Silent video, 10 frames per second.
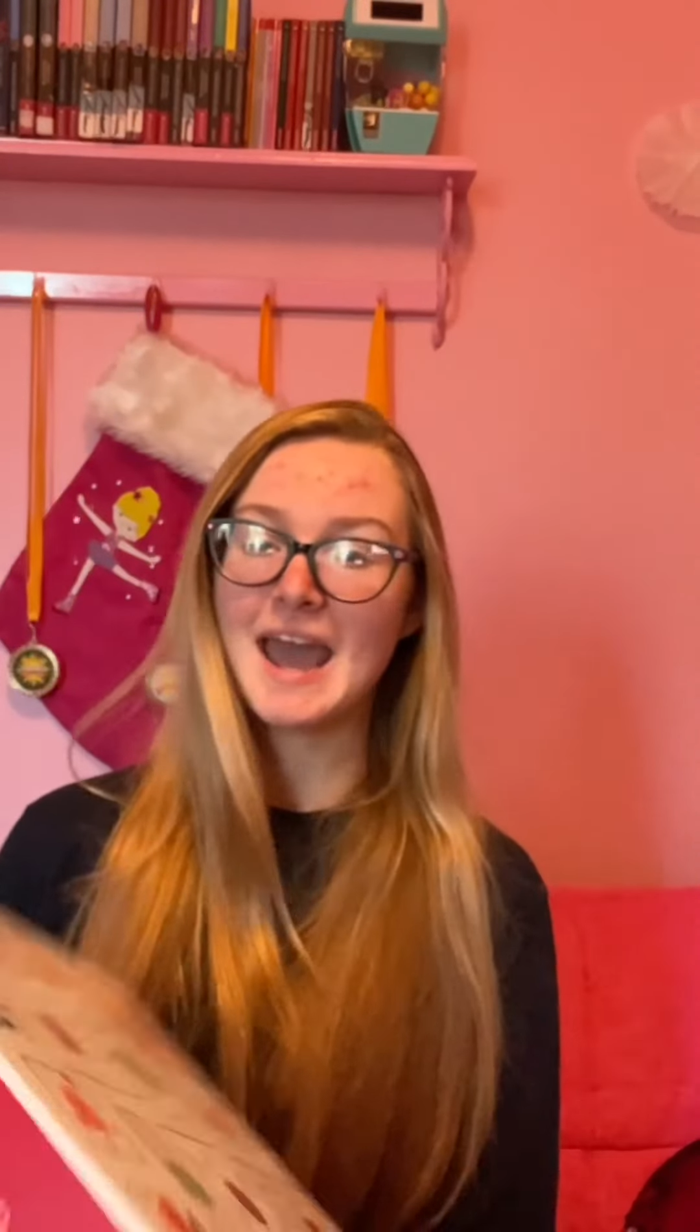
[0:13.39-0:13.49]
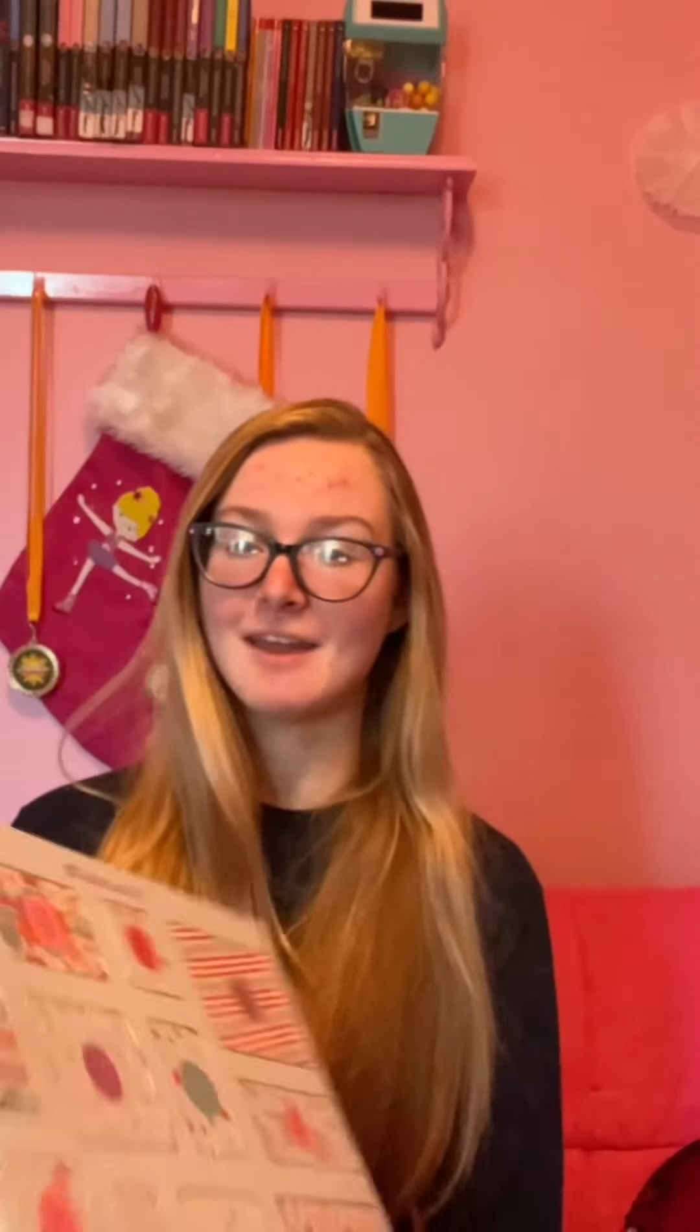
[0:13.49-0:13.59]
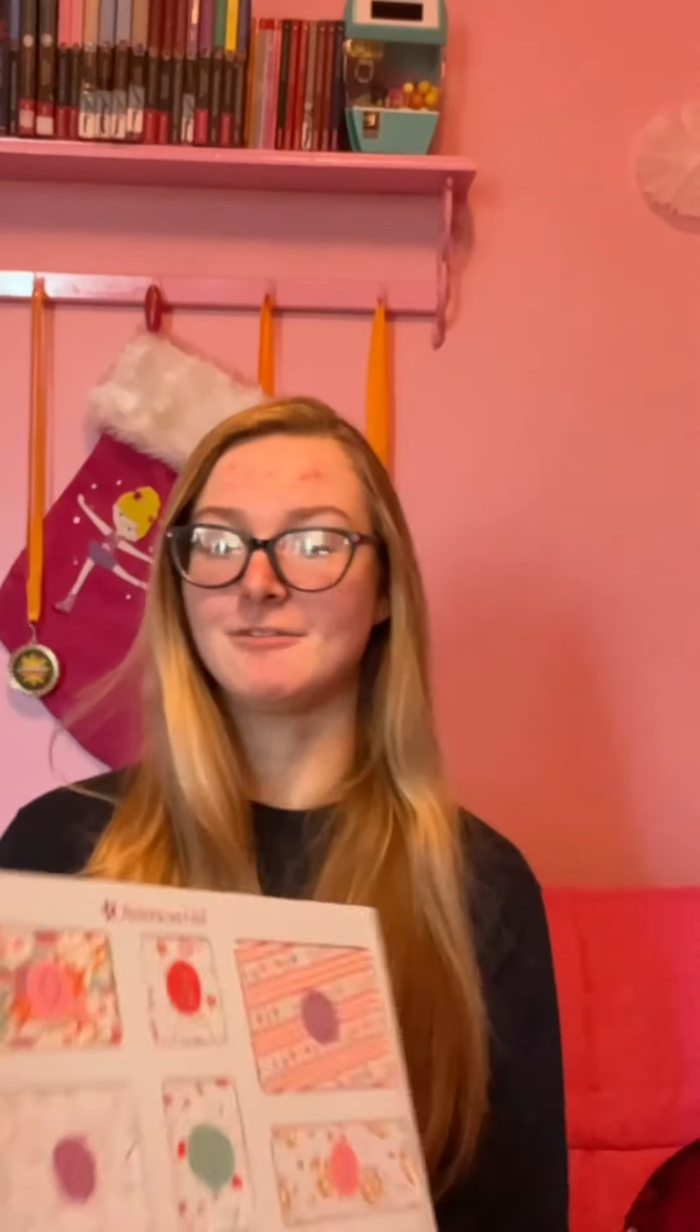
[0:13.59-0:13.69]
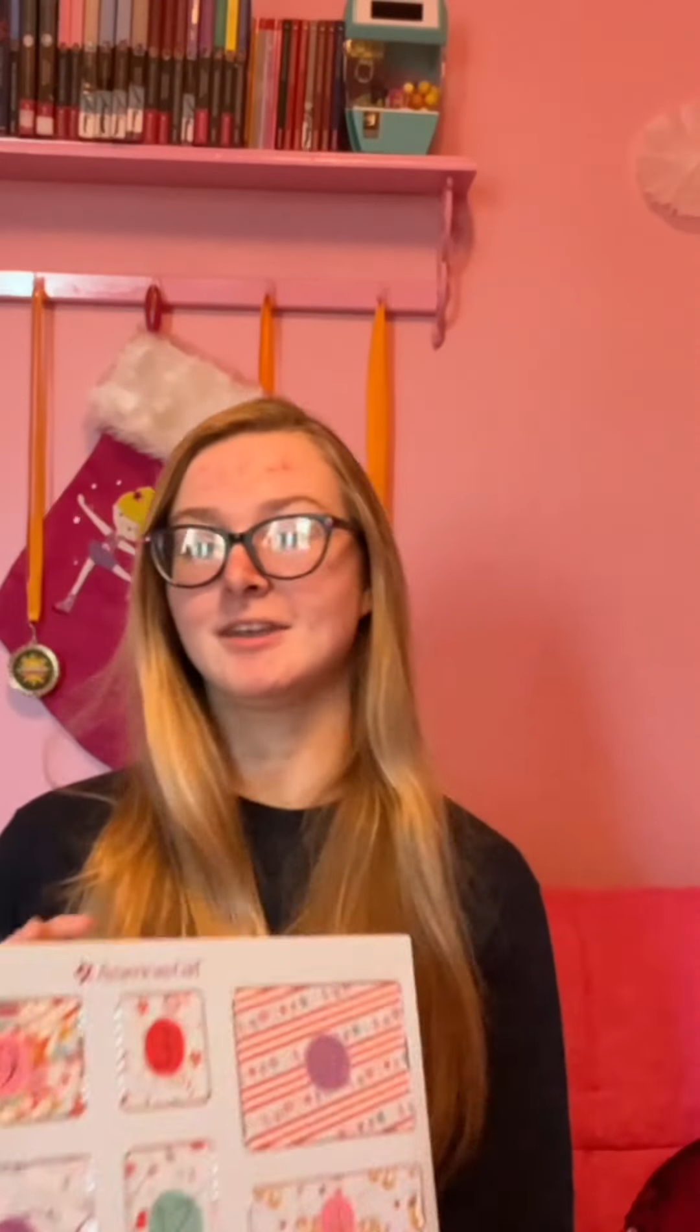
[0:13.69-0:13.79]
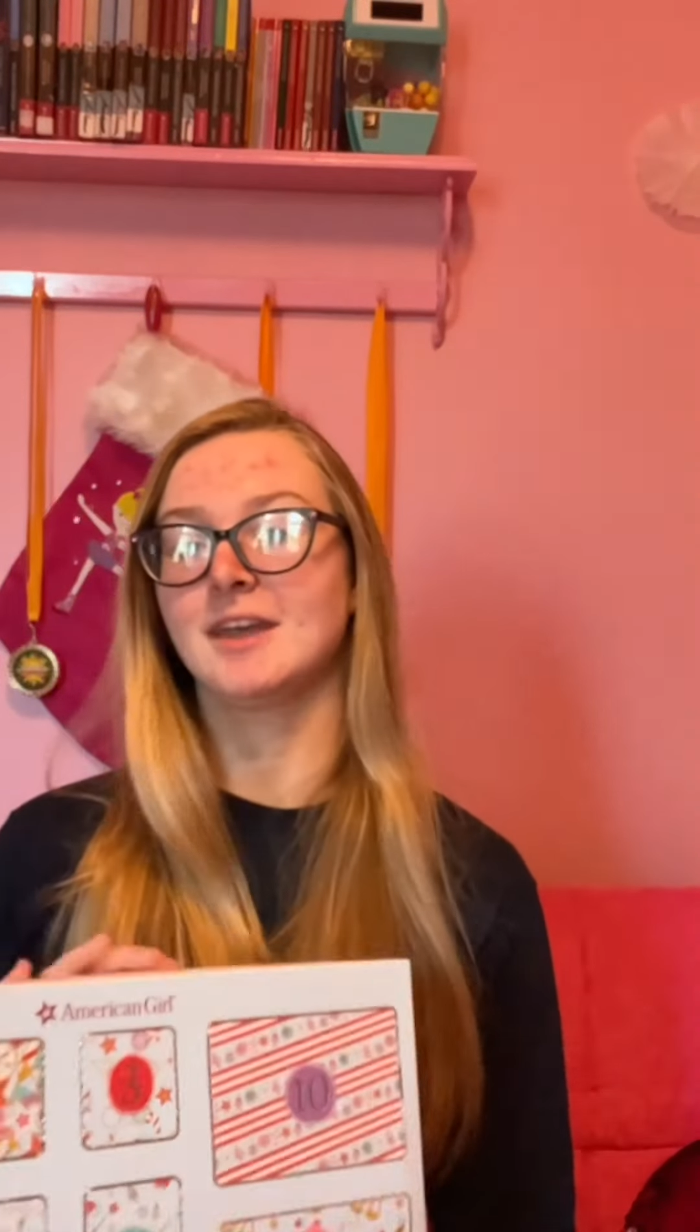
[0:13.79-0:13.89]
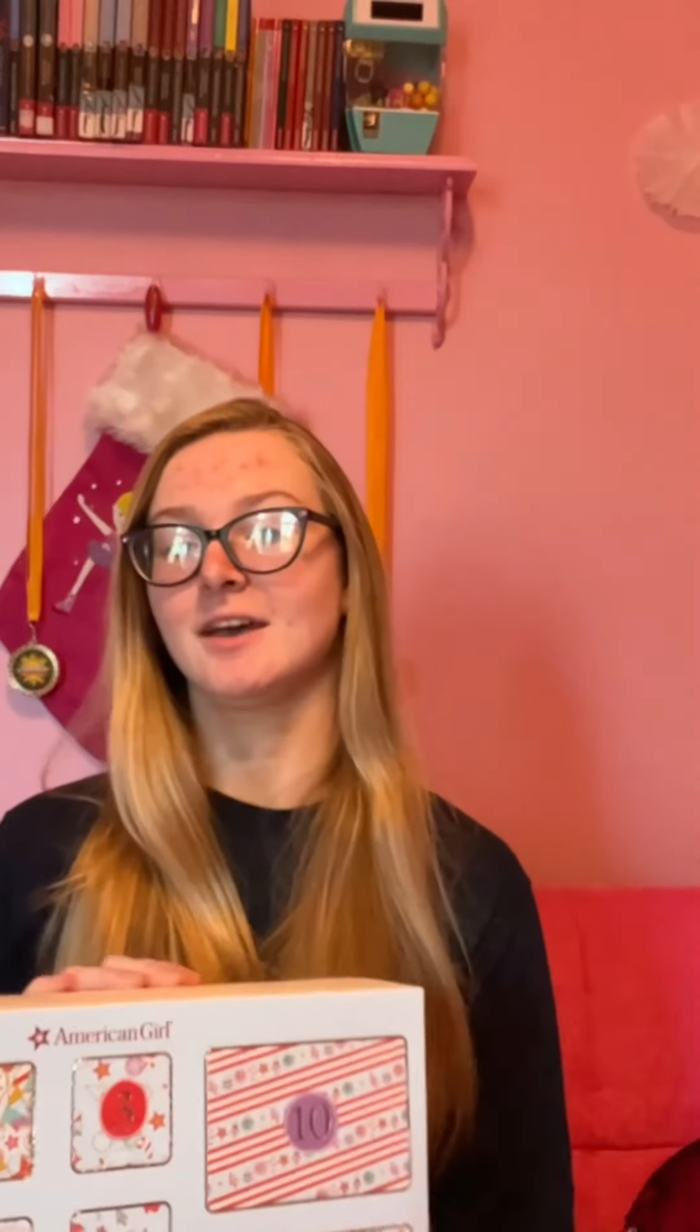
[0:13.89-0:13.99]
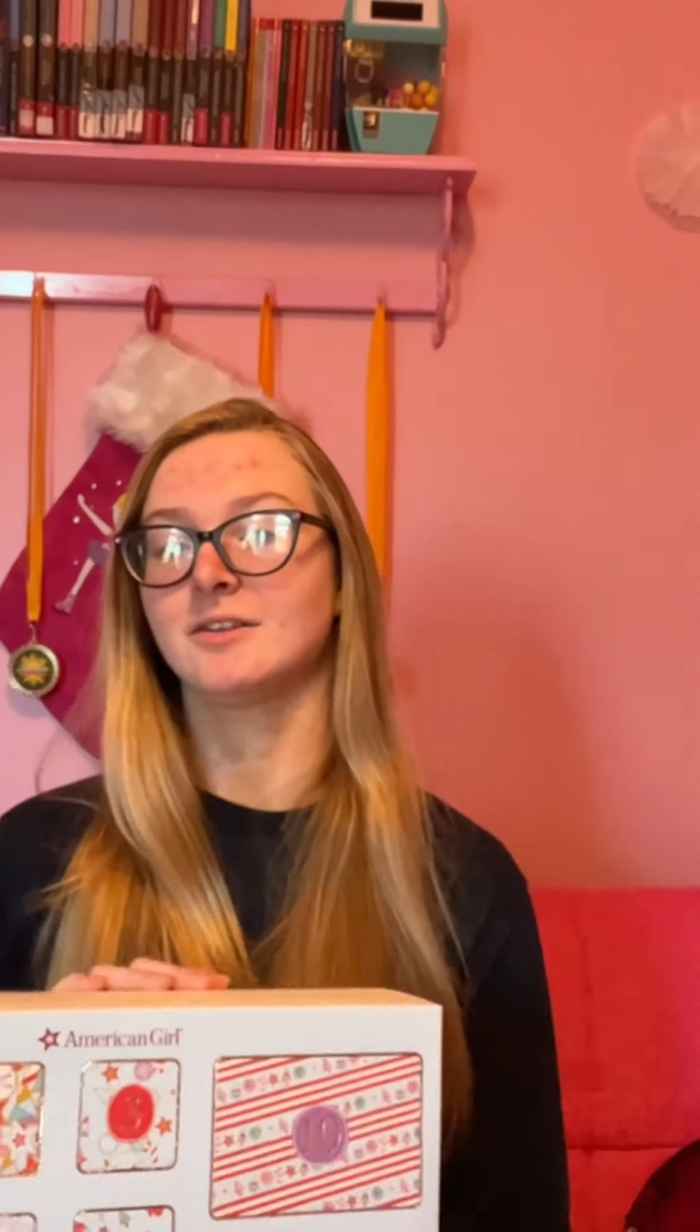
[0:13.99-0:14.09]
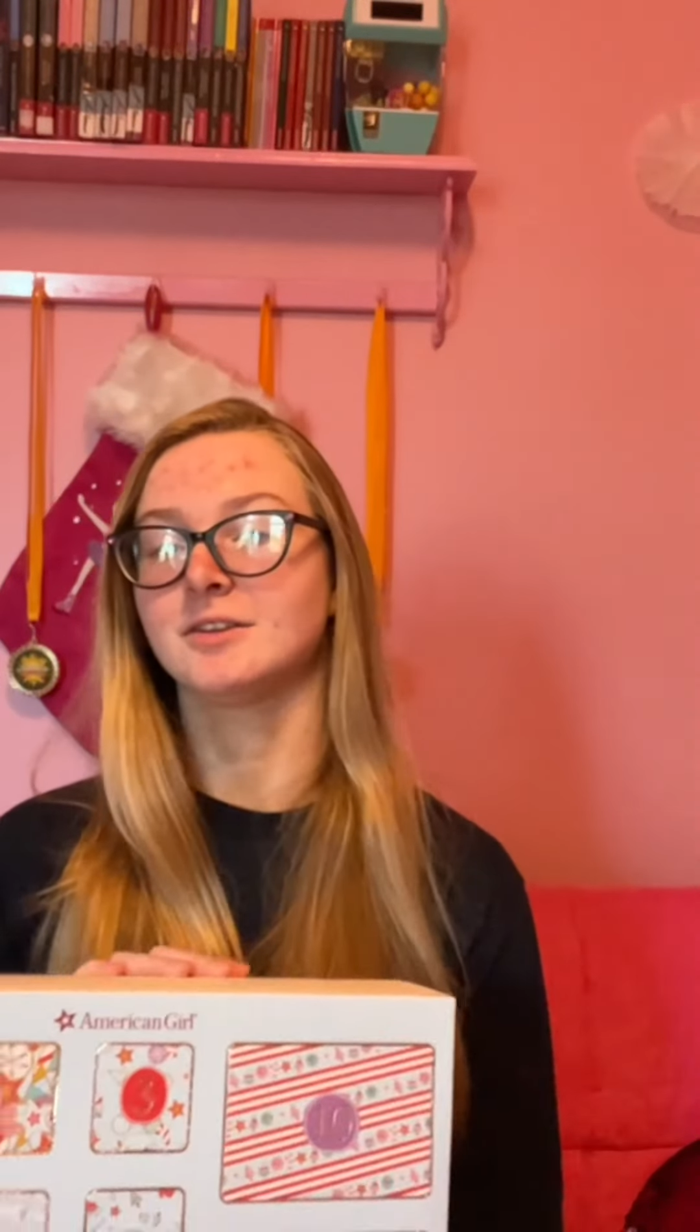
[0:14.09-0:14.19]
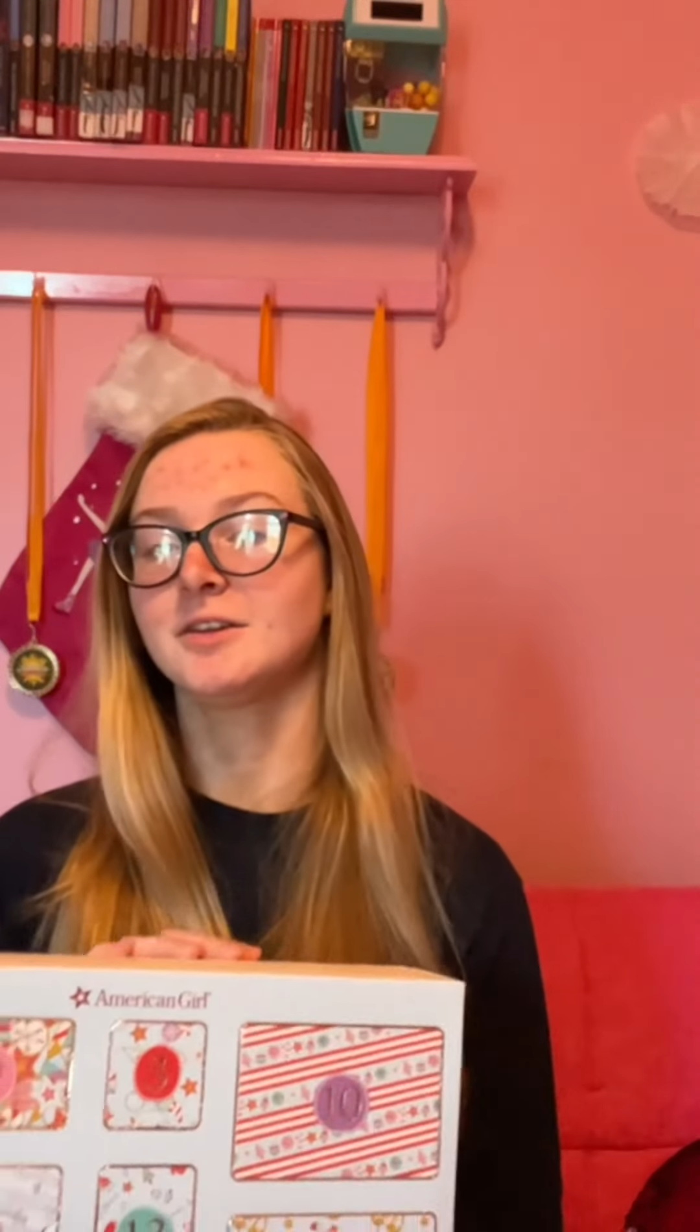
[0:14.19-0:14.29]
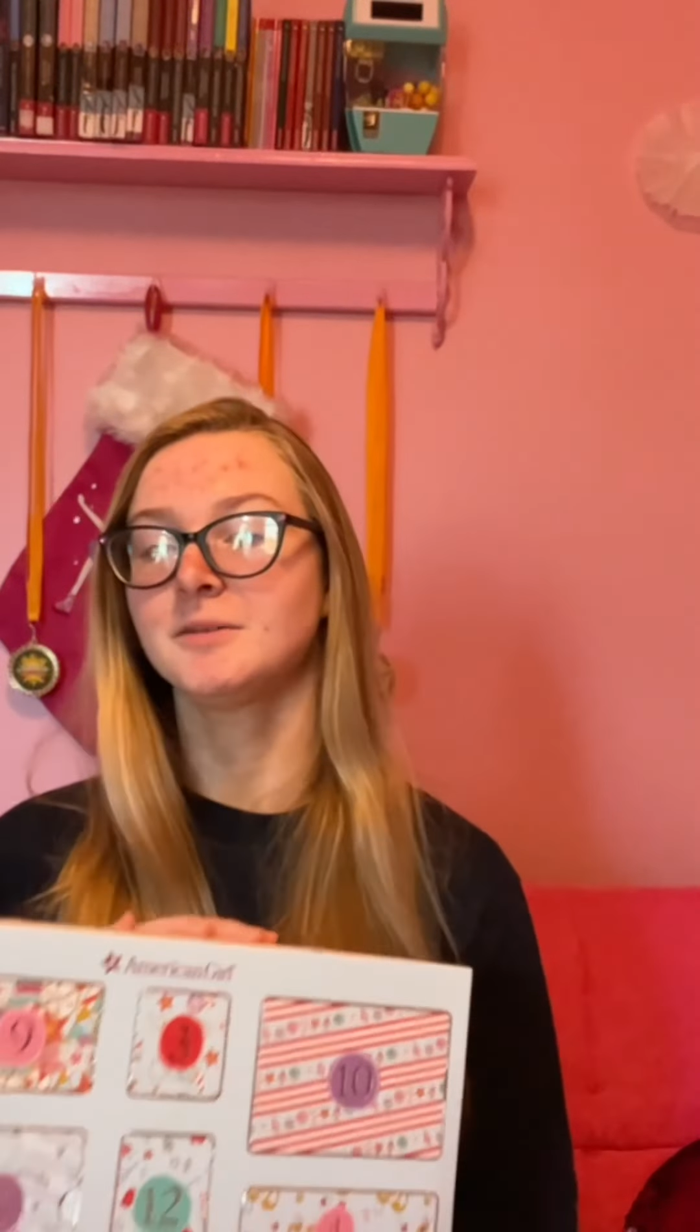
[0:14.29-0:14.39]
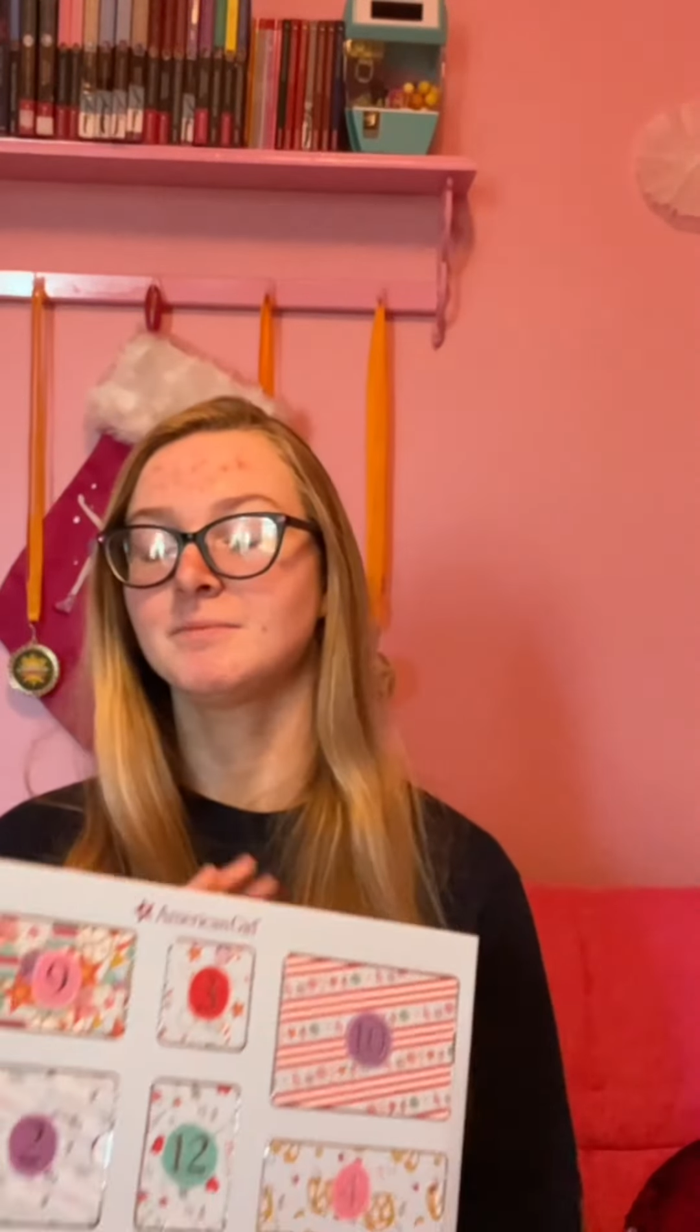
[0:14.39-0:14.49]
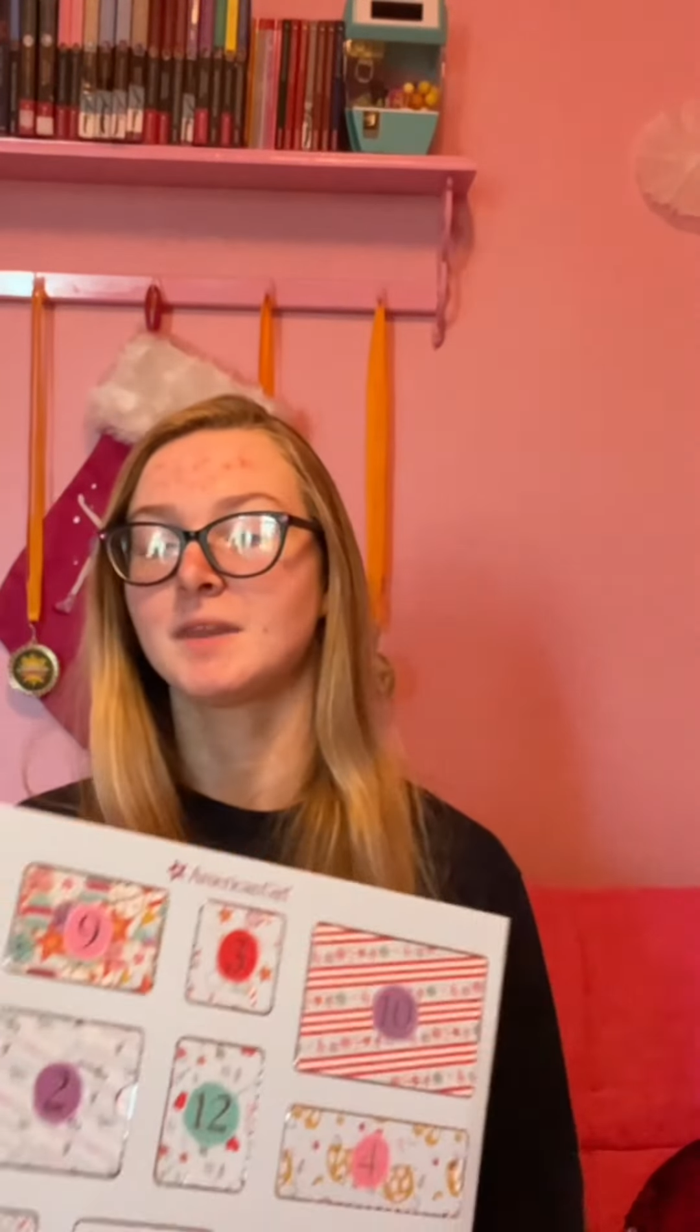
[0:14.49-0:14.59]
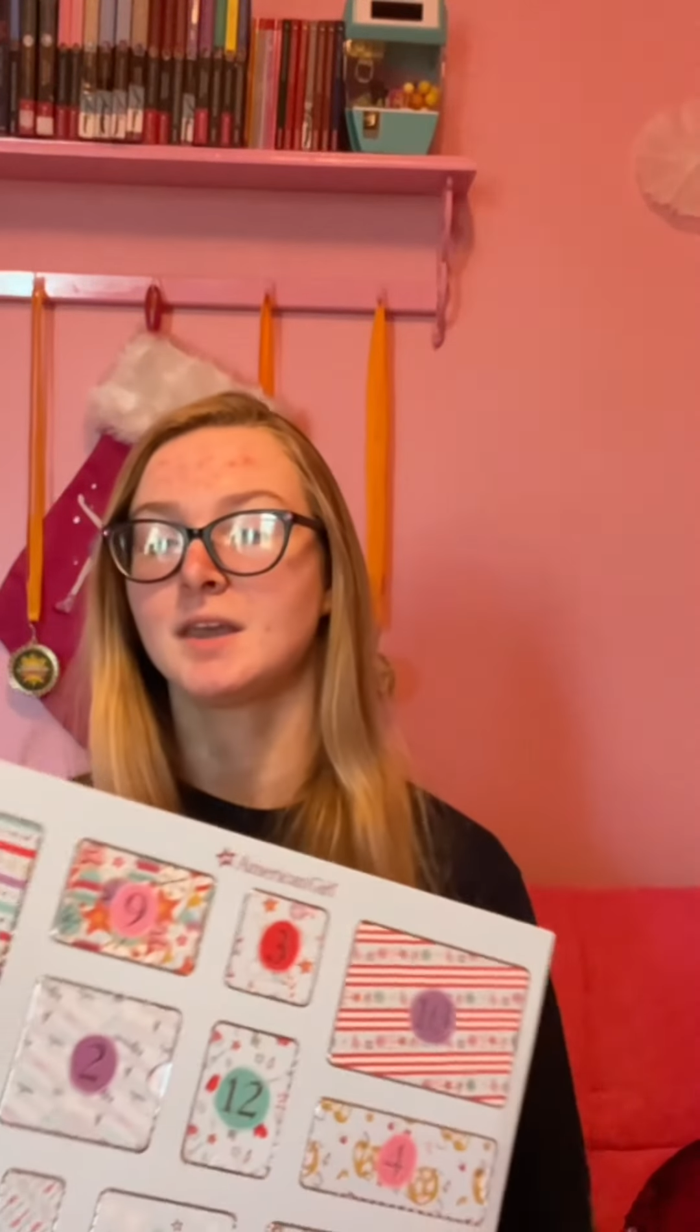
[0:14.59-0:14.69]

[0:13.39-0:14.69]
advent calendar.